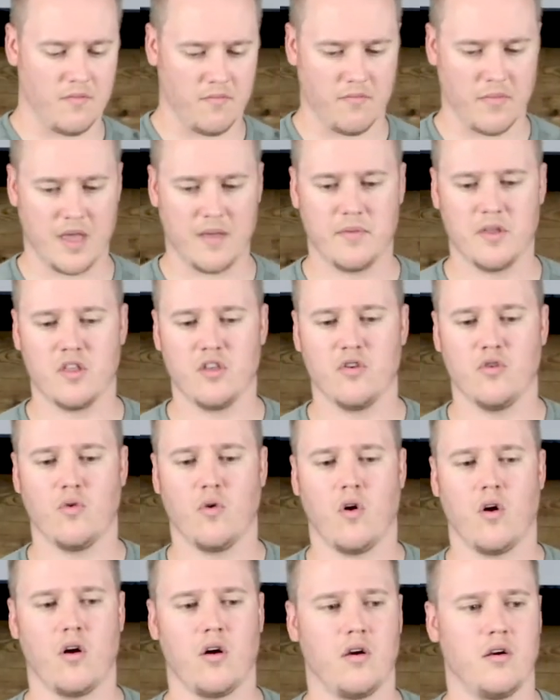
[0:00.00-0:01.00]
Maybe
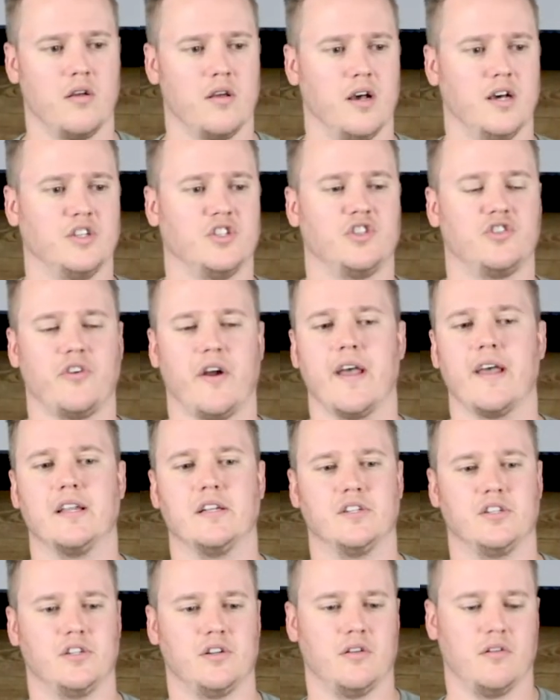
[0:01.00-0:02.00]
you are
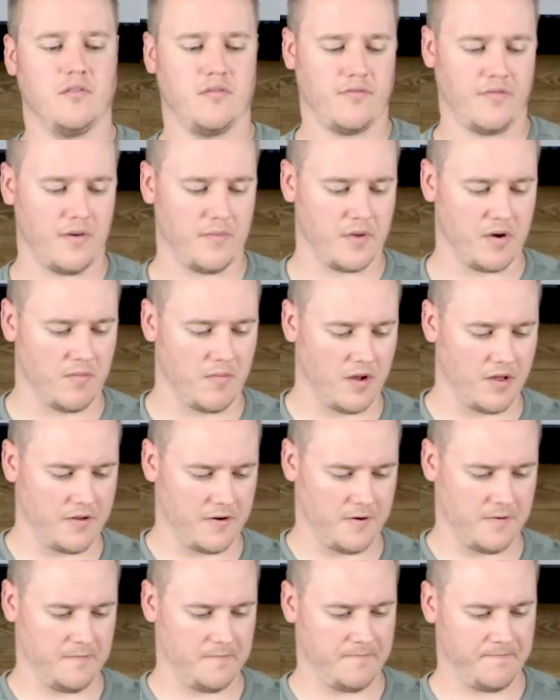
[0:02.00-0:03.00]
estranged from your
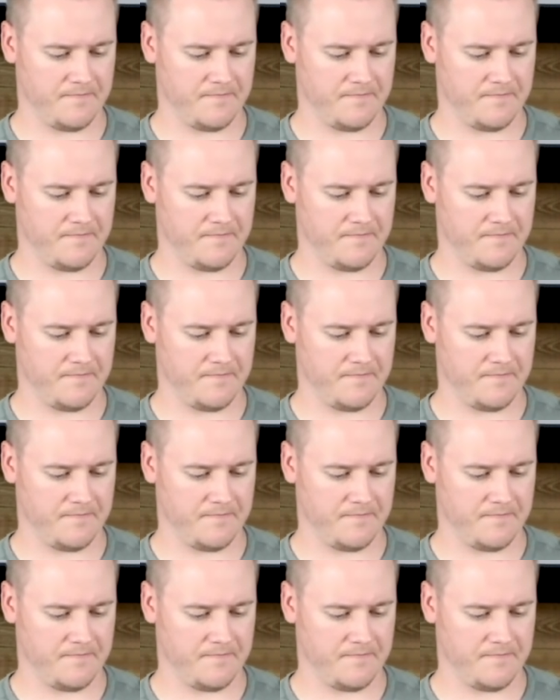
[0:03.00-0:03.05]
mother.